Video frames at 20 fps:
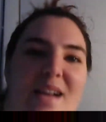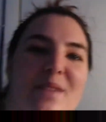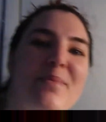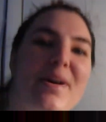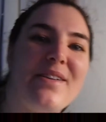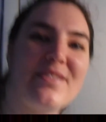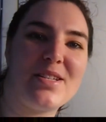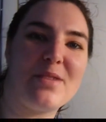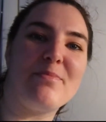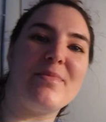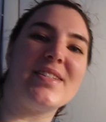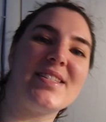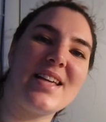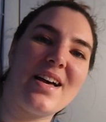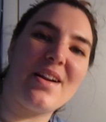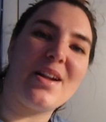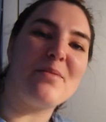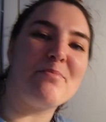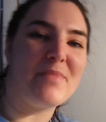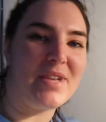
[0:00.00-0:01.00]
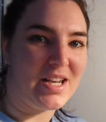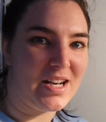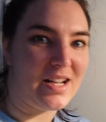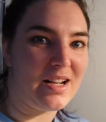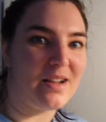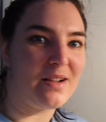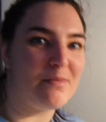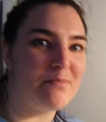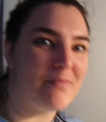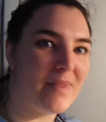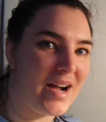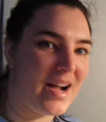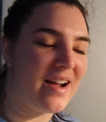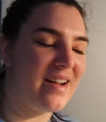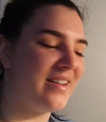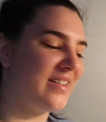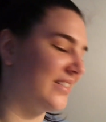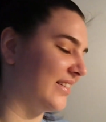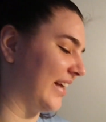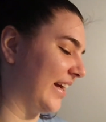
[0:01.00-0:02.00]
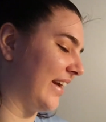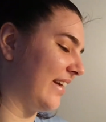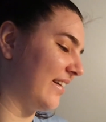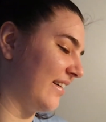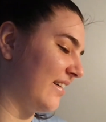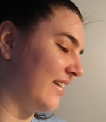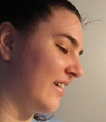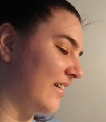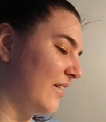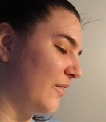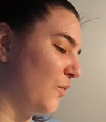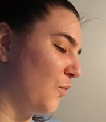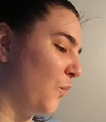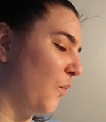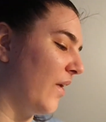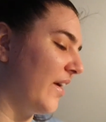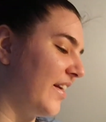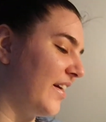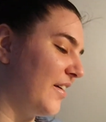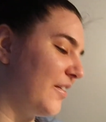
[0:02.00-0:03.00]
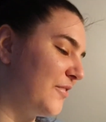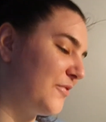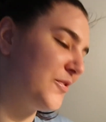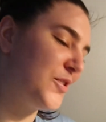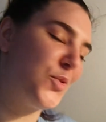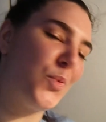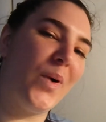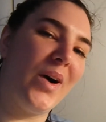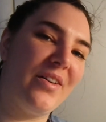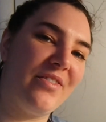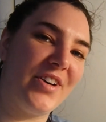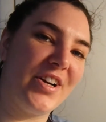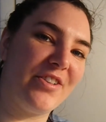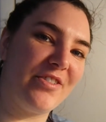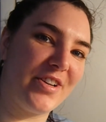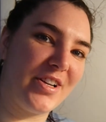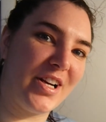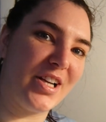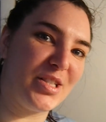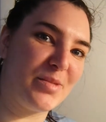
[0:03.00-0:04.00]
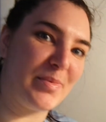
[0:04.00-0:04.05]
not about to miss out on meeting my, like, one of 1,200